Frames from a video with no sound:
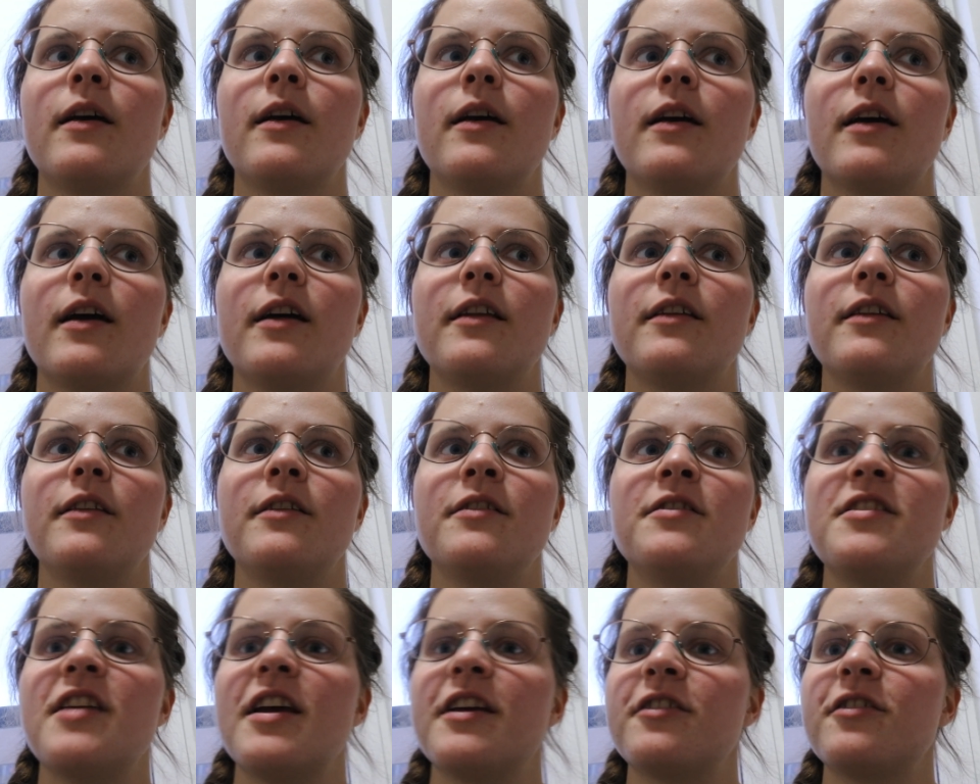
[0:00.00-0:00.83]
And
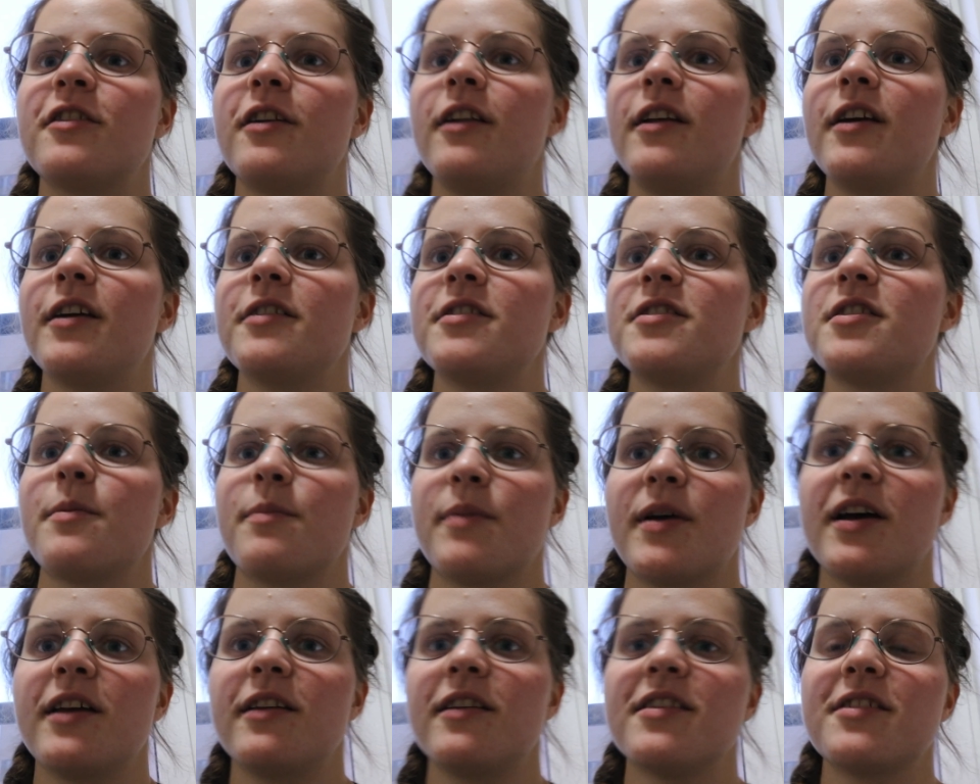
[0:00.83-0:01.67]
generally,
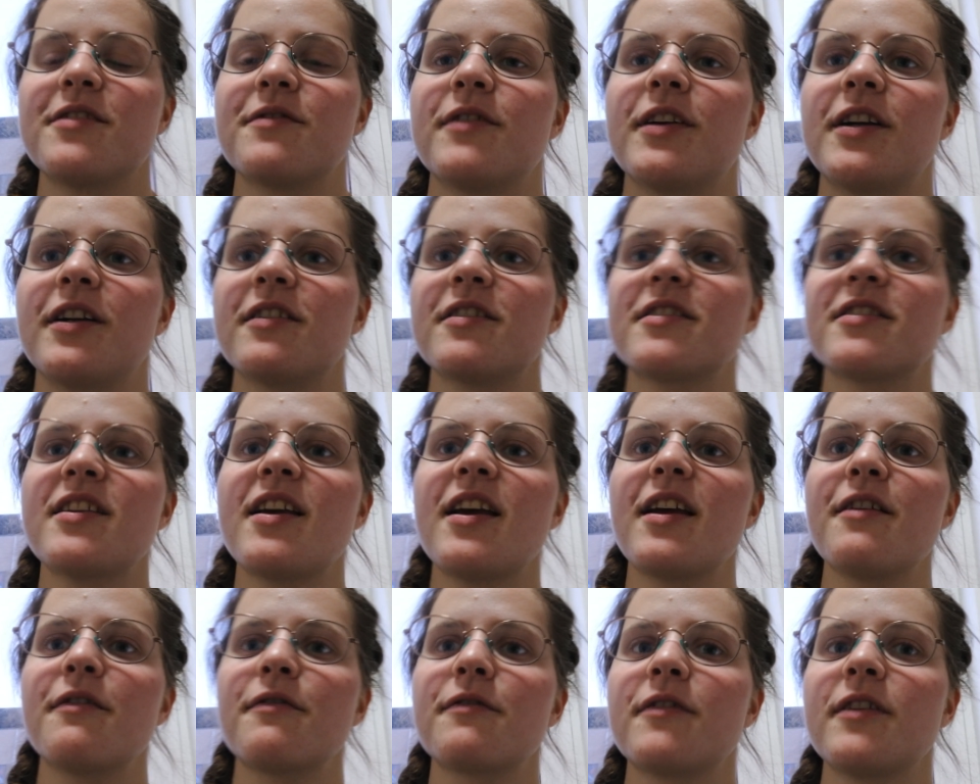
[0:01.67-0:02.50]
Japan is very
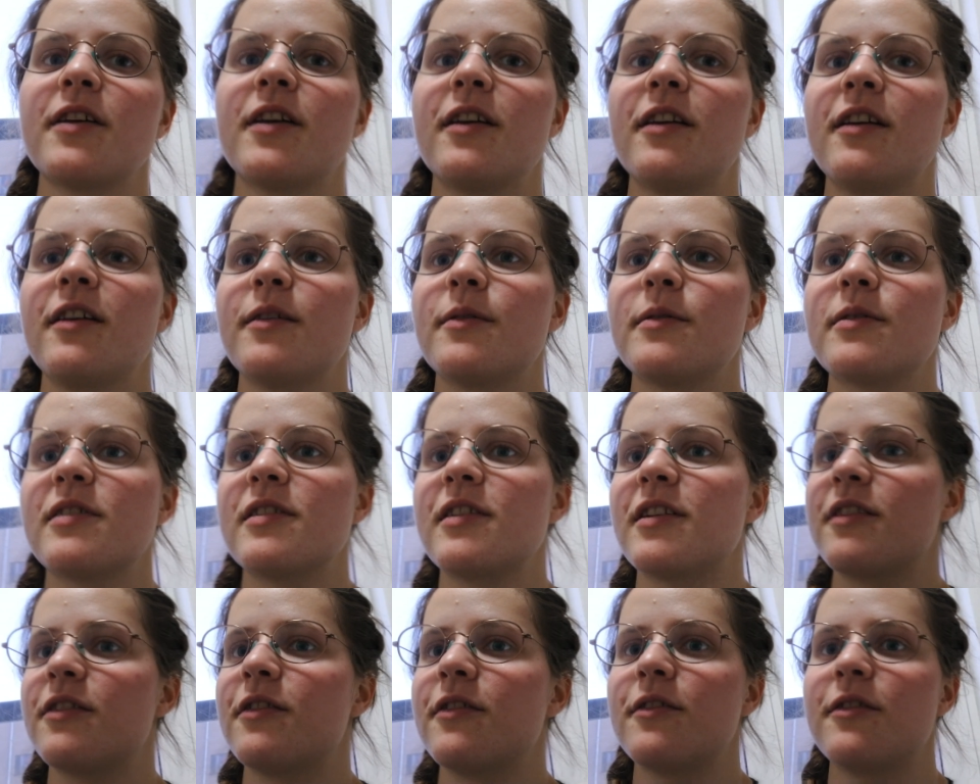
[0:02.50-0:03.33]
safe. It's like,